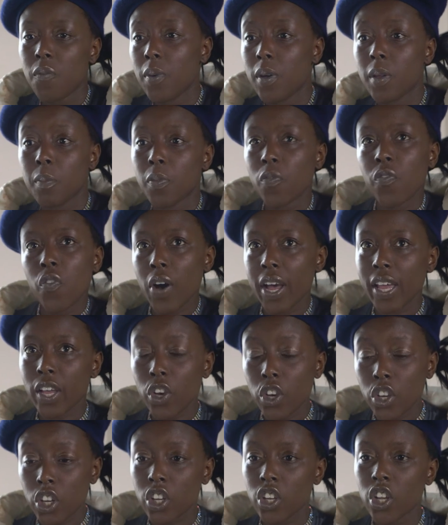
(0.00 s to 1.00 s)
But before I
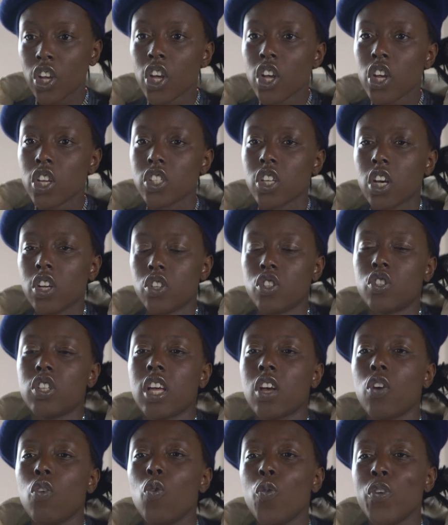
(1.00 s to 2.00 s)
couldn't, so I just
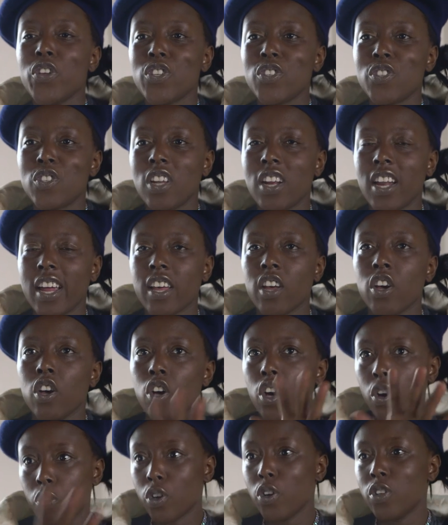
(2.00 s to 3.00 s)
like always used to like,
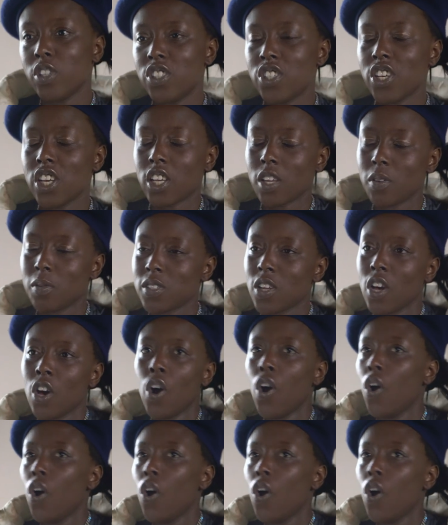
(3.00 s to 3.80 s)
I'll go to Jacob's,